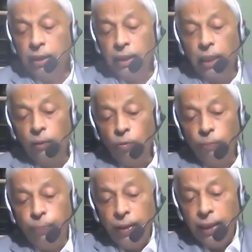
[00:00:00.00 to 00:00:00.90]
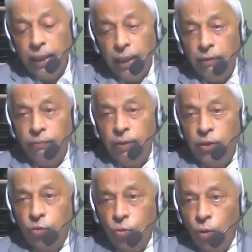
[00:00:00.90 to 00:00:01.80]
In the opinion of
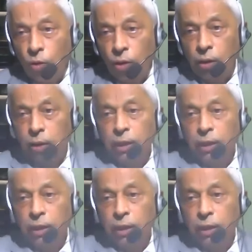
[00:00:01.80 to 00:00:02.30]
this court,